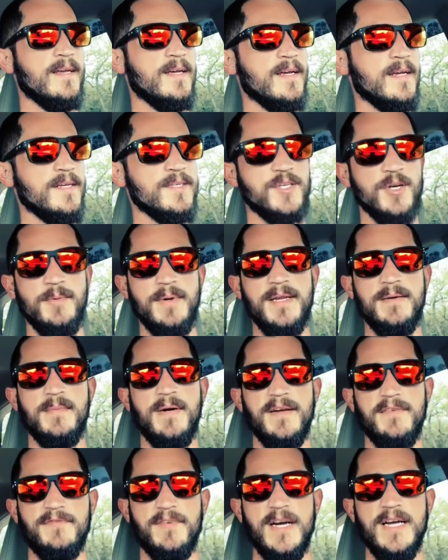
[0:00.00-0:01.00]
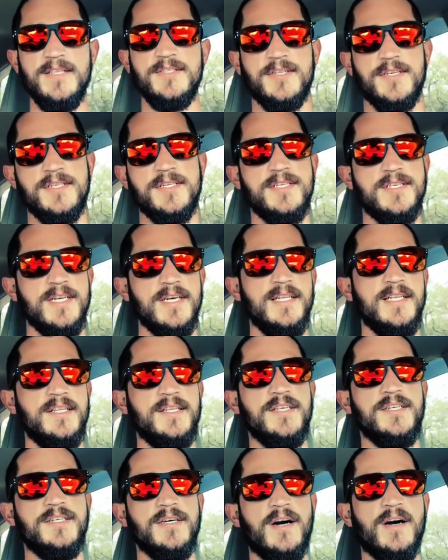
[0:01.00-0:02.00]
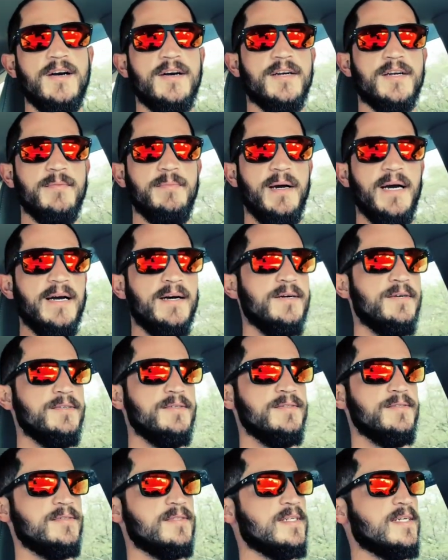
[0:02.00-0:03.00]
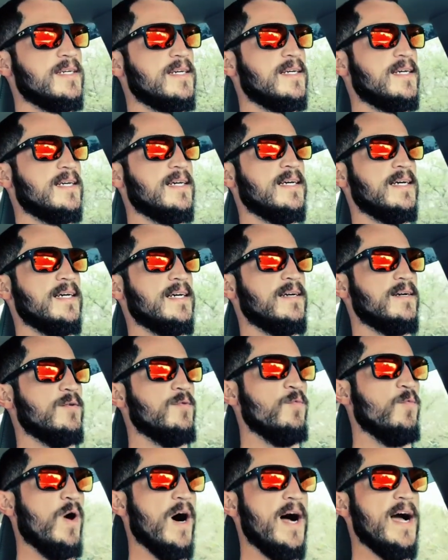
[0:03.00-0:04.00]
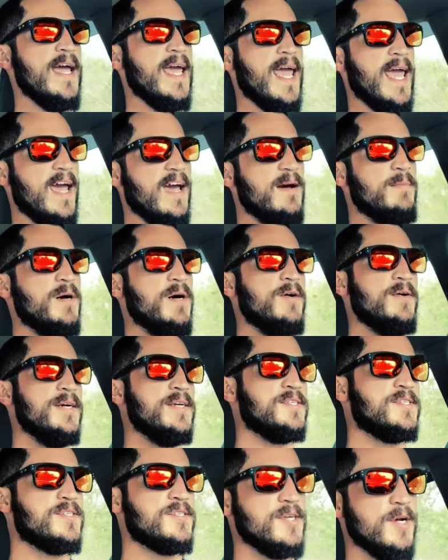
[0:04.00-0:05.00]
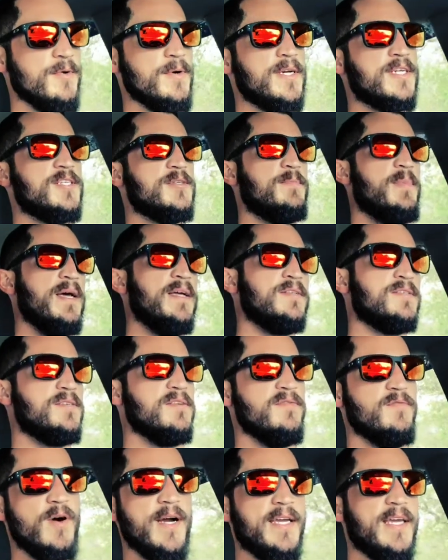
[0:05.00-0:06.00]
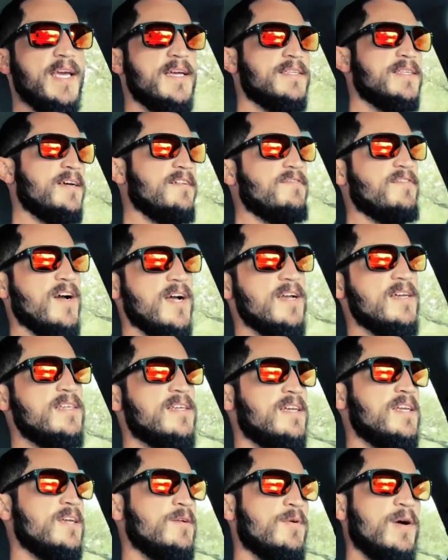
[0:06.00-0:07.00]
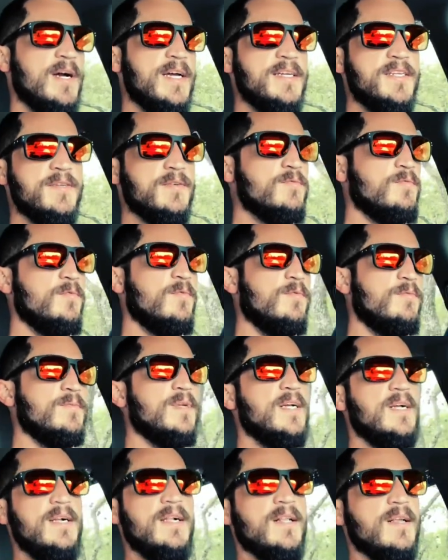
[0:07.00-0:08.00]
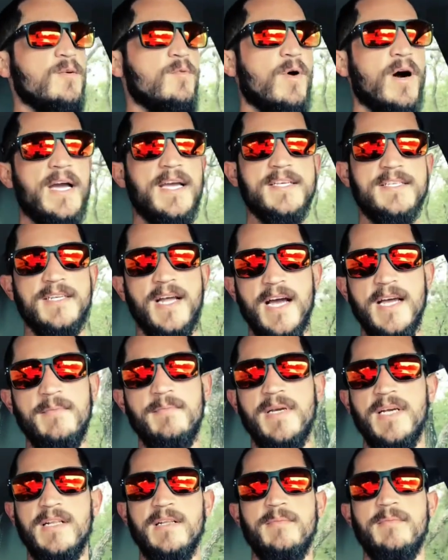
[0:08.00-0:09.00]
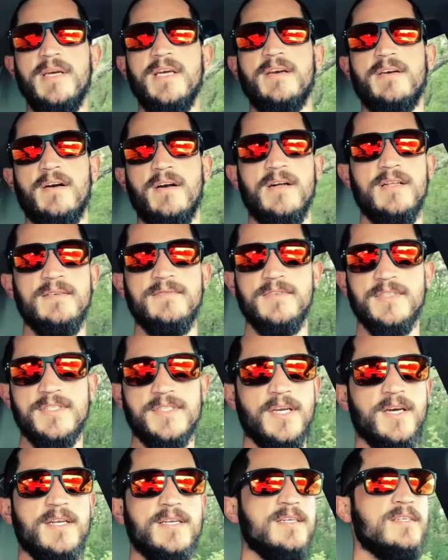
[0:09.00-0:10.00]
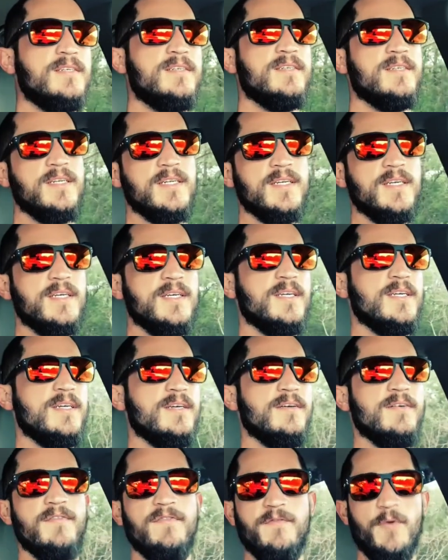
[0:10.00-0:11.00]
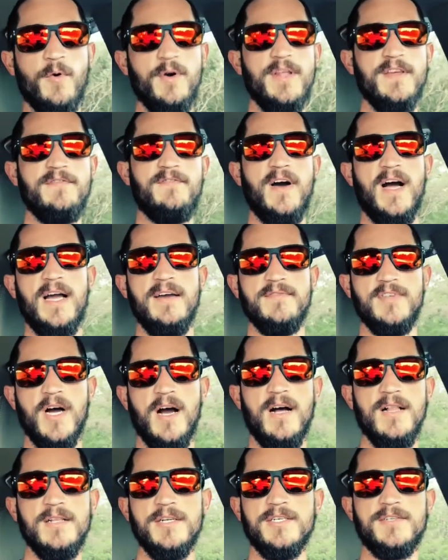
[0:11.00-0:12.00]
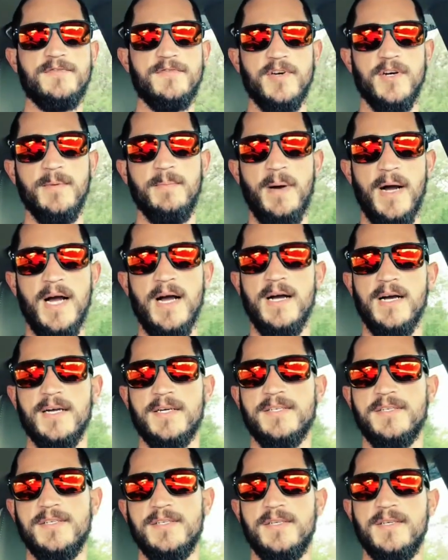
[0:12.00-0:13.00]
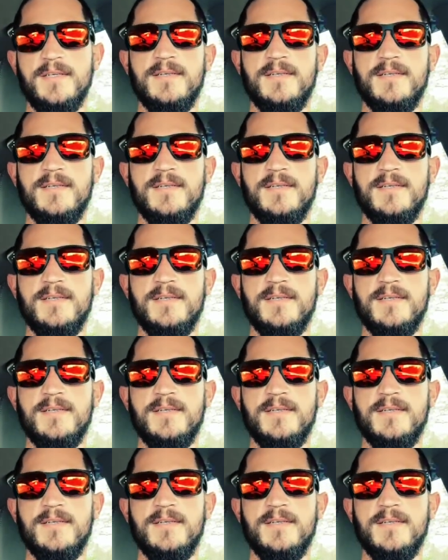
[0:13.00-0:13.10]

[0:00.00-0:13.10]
So many of my friends are still in the dark about why ammo is so expensive. Why can't I find any? Why is 9mm all of a sudden $45 for a box?